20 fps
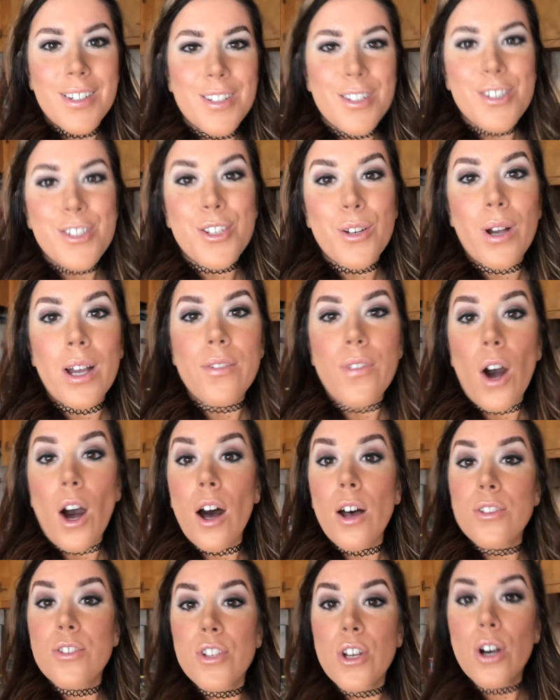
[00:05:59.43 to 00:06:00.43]
So I've
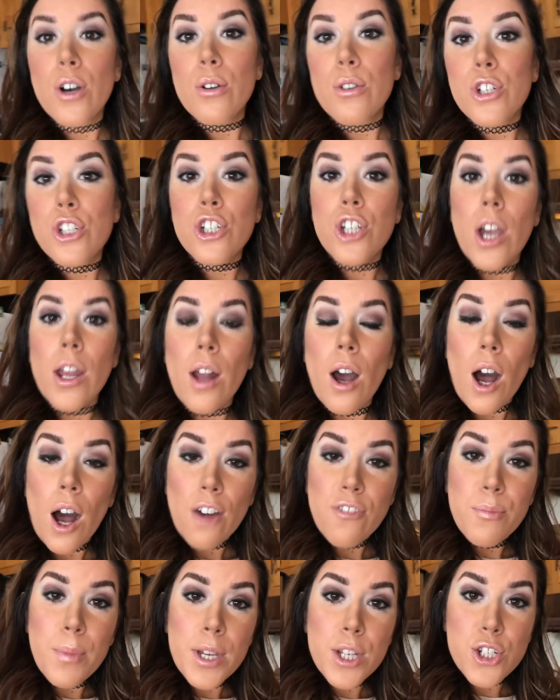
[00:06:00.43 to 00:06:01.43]
also shut
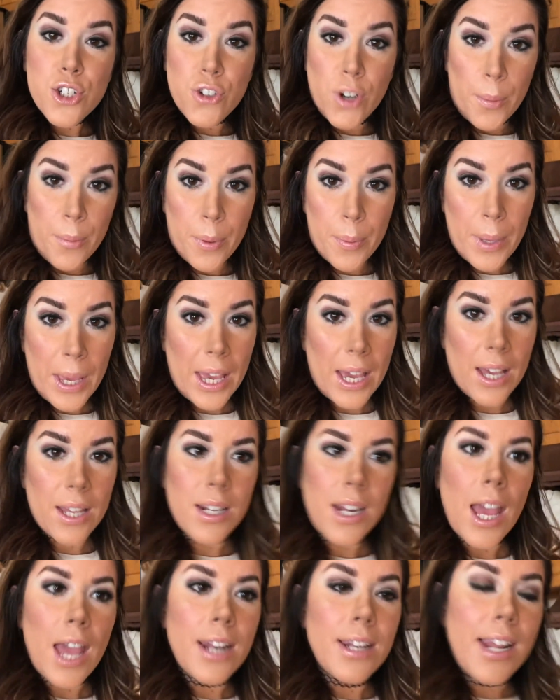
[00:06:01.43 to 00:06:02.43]
off my shrimp
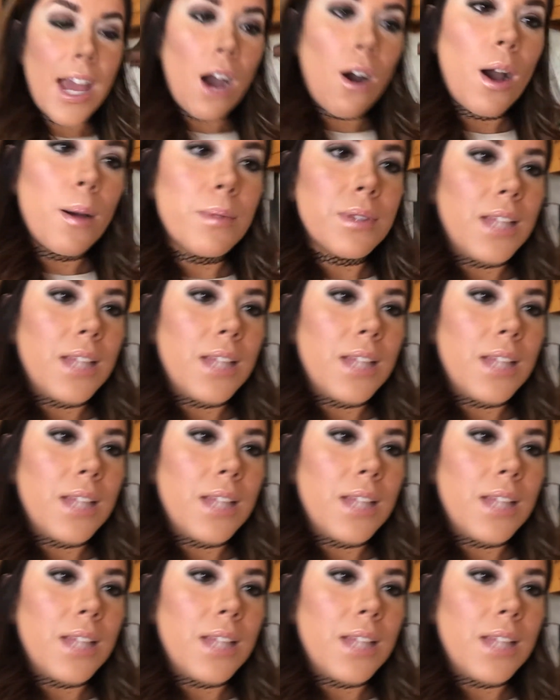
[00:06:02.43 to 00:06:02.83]
pan, and now I'm